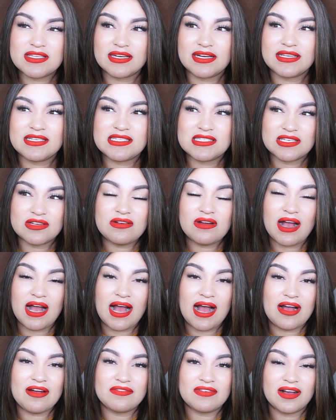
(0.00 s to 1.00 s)
and I still
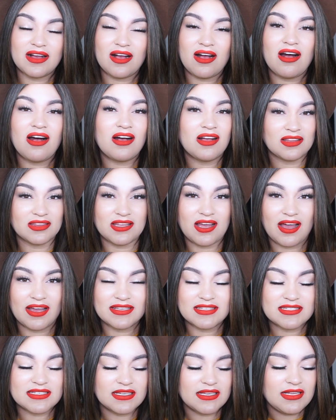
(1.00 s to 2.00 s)
have a
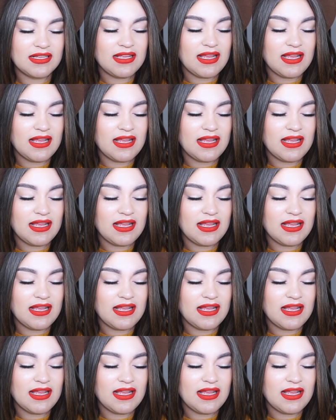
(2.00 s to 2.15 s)
lot.